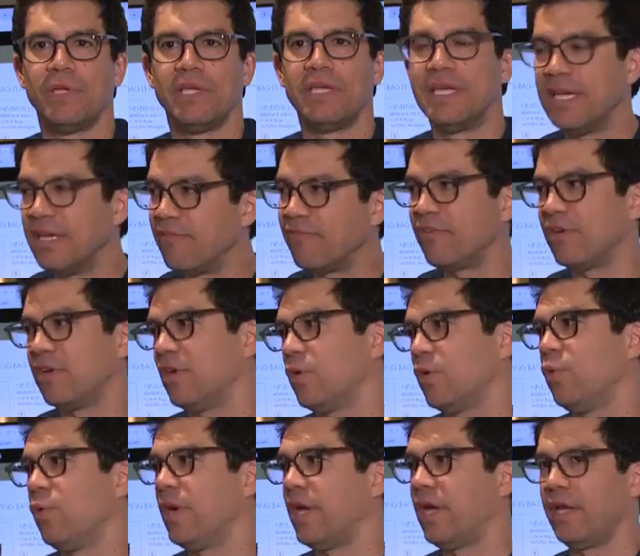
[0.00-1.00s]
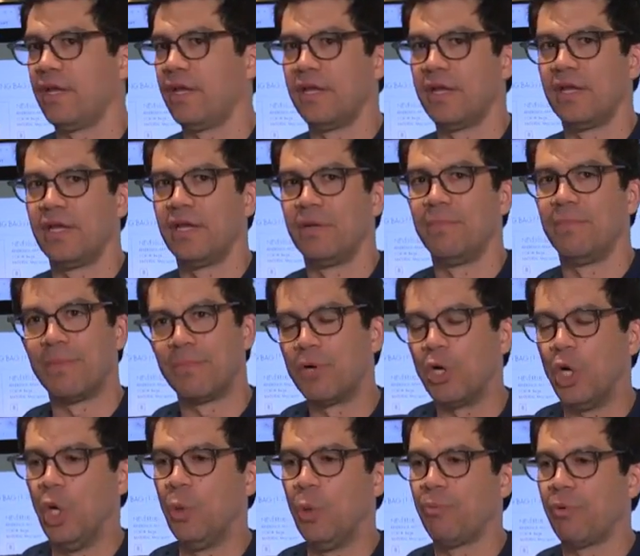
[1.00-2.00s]
giving it away. Remember
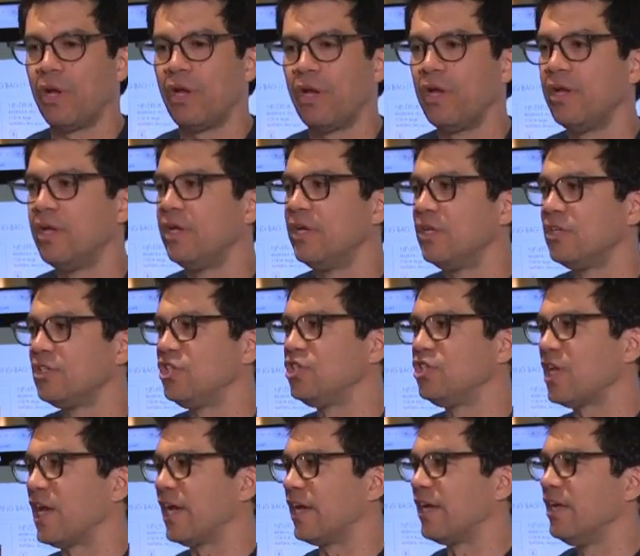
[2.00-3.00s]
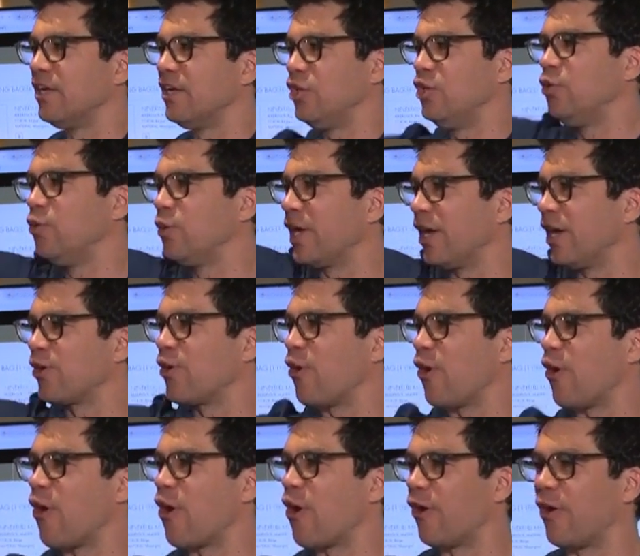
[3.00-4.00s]
Oprah? She's like, you get a
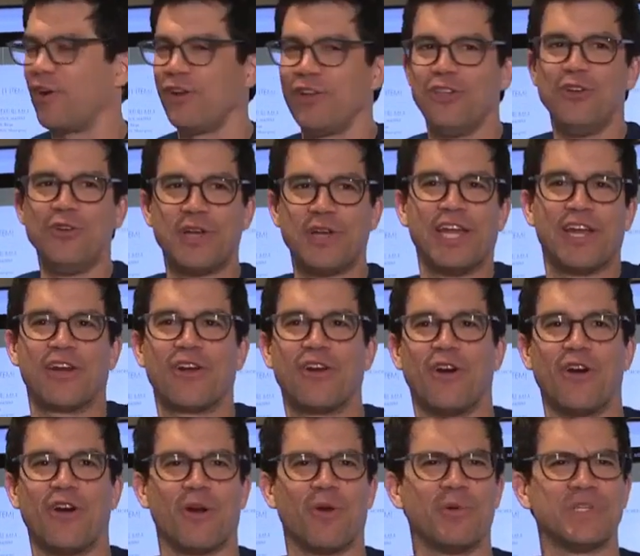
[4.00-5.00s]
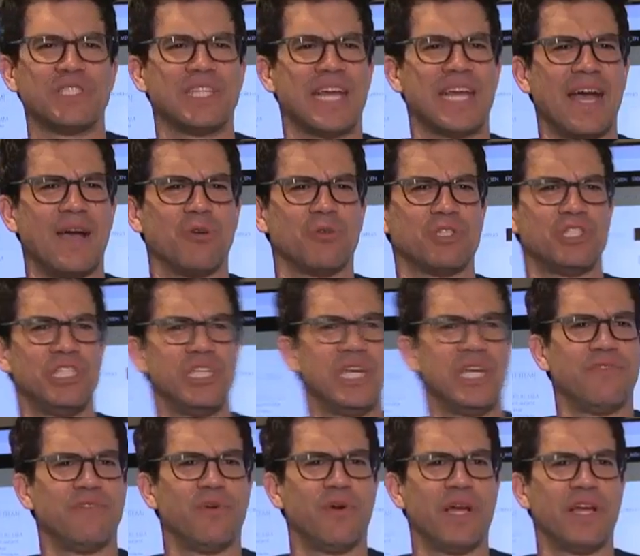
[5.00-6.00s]
car, you get a car. Or was it a house she
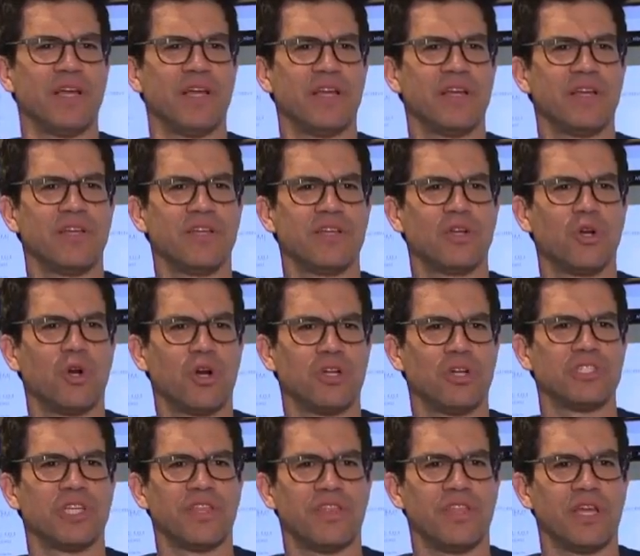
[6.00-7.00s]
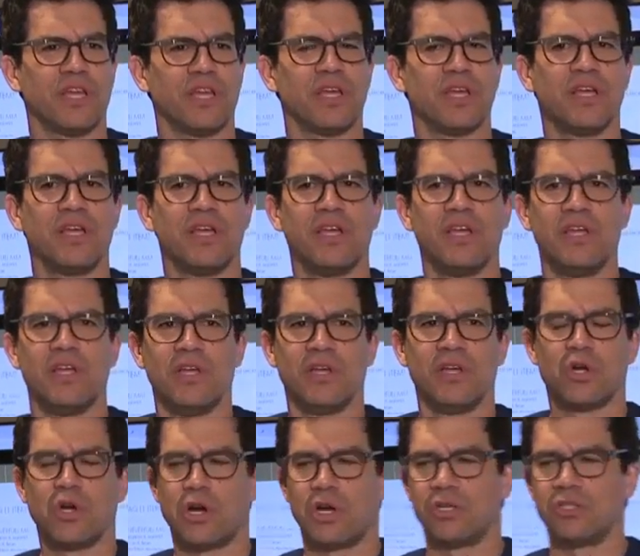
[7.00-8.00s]
gave away? Cars, I think. Cars.
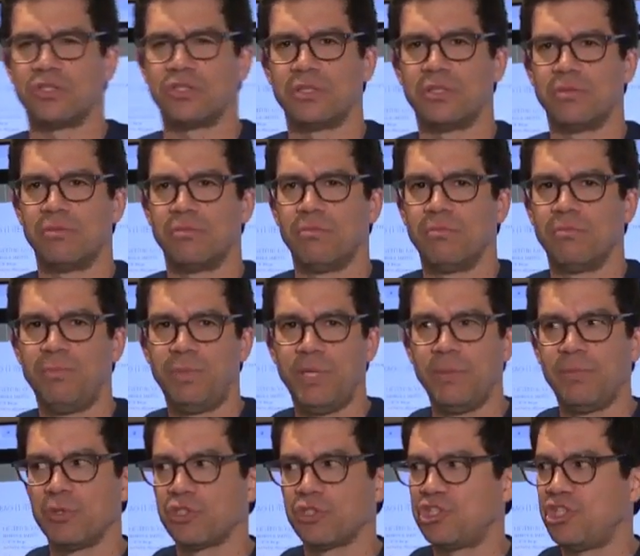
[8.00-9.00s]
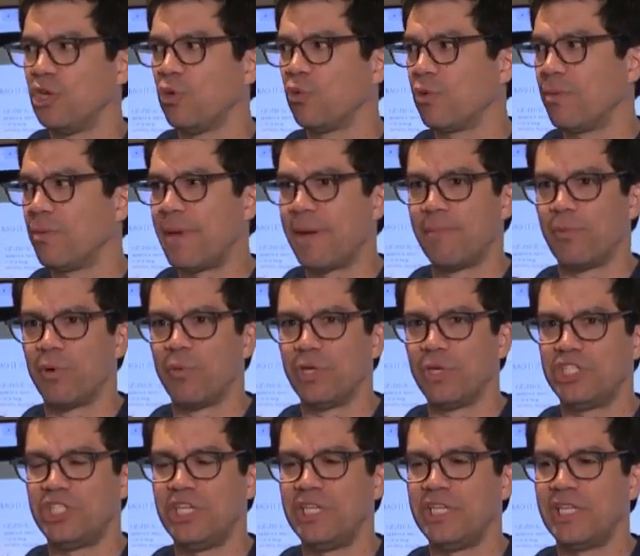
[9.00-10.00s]
Cars. People still remember
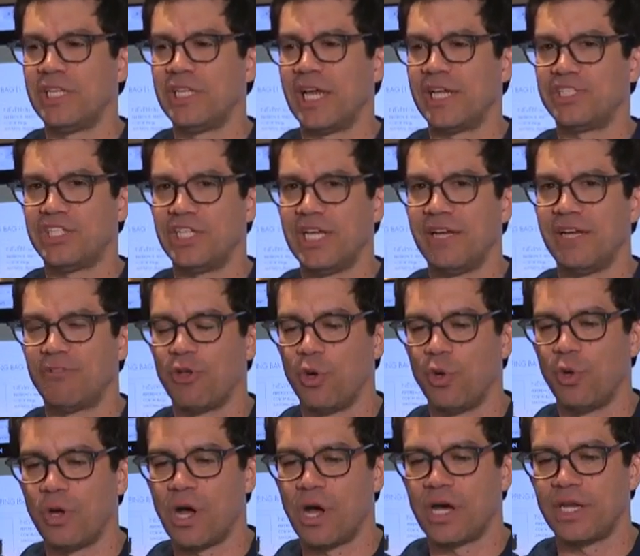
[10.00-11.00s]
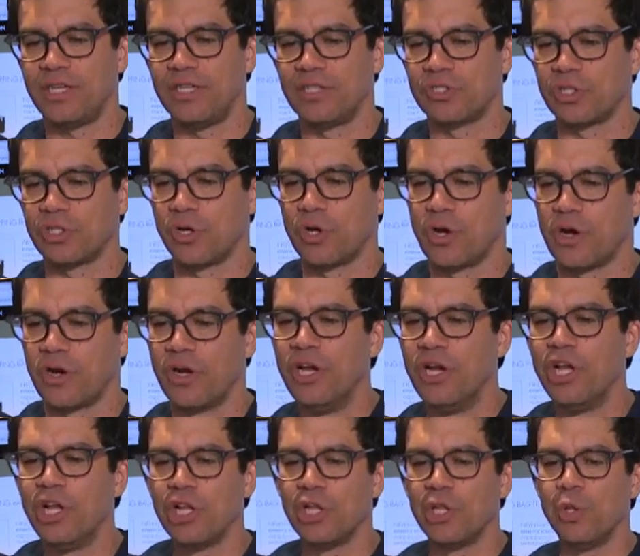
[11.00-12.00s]
when she did that. She gave the whole audience a car.
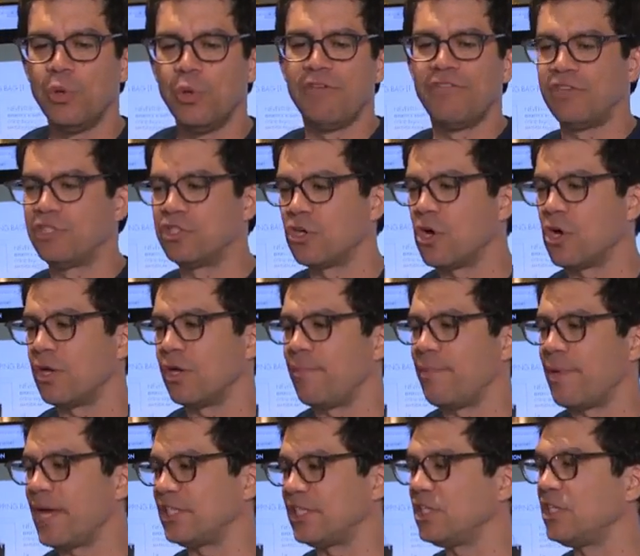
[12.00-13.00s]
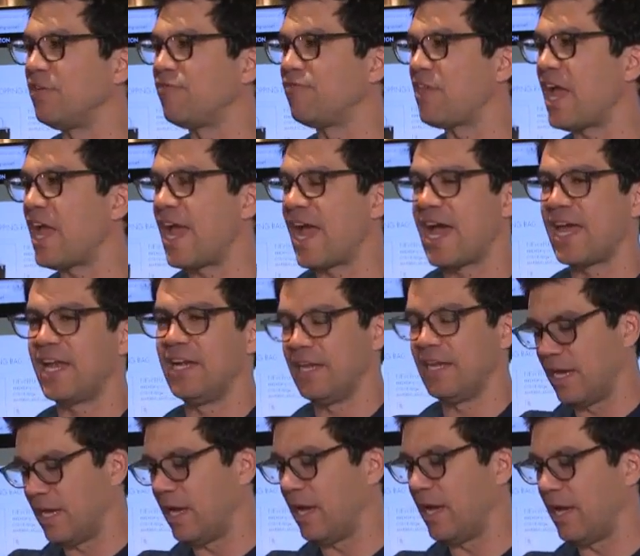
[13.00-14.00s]
Louis Vuitton, imagine if they had it.
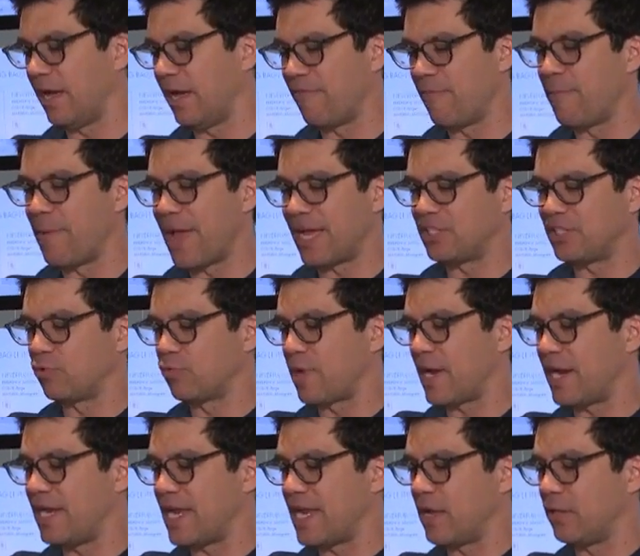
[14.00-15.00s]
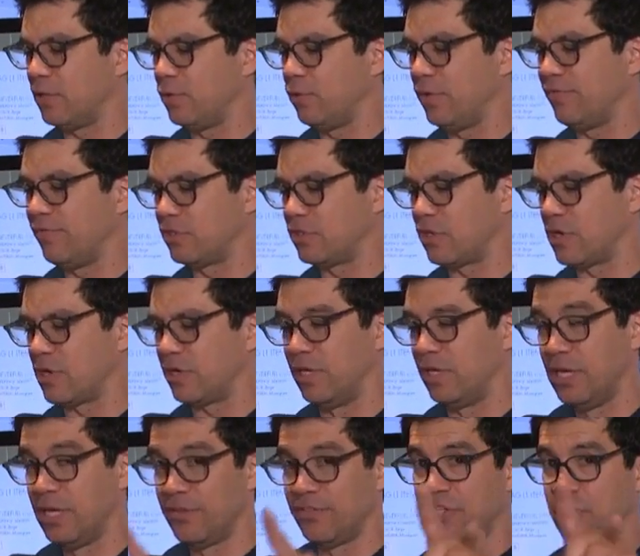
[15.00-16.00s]
Imagine right now, Louis Vuitton.
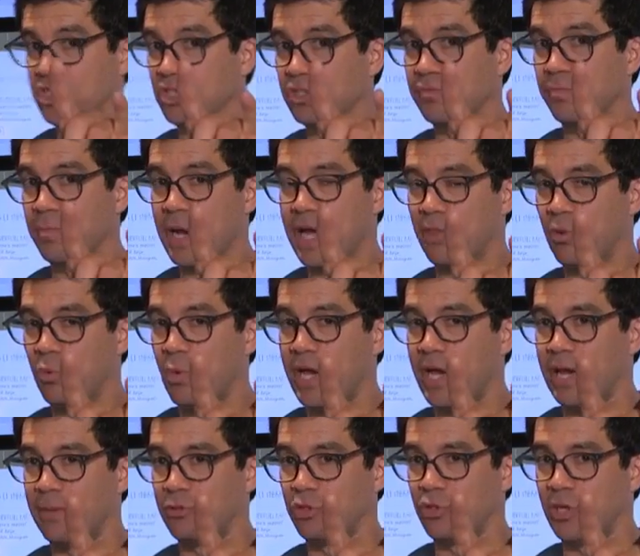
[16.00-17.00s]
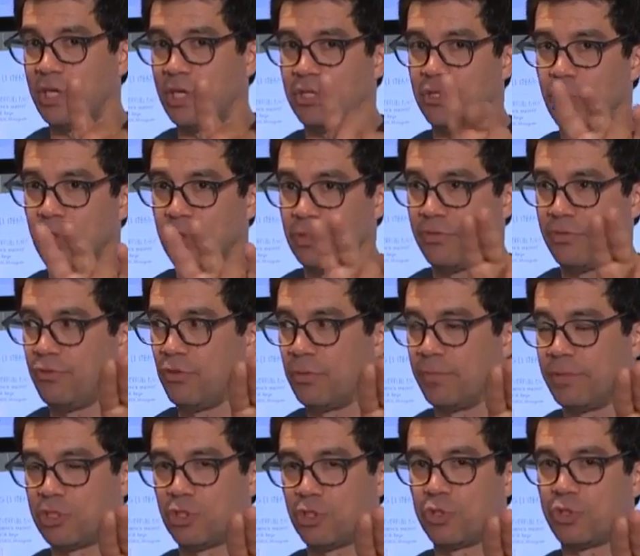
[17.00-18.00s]
This is, by the way, I'm training those of you in
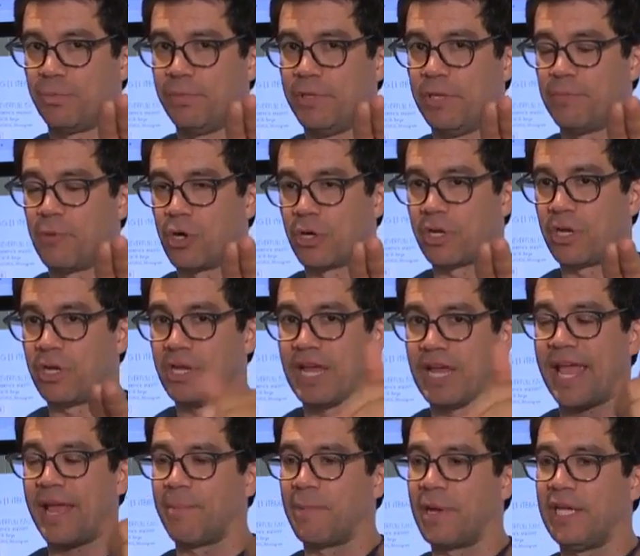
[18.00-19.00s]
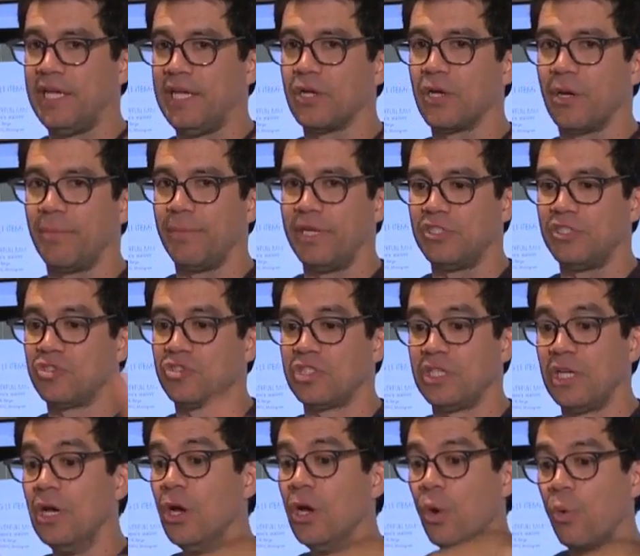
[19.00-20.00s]
my social media marketing and my e-com
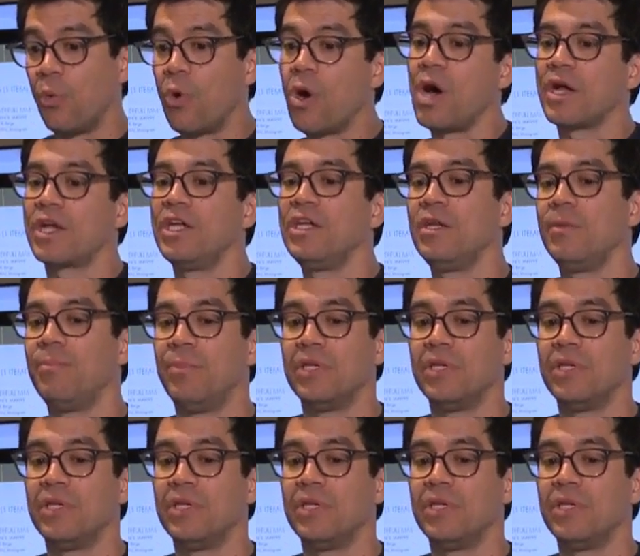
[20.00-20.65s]
agency. Walk into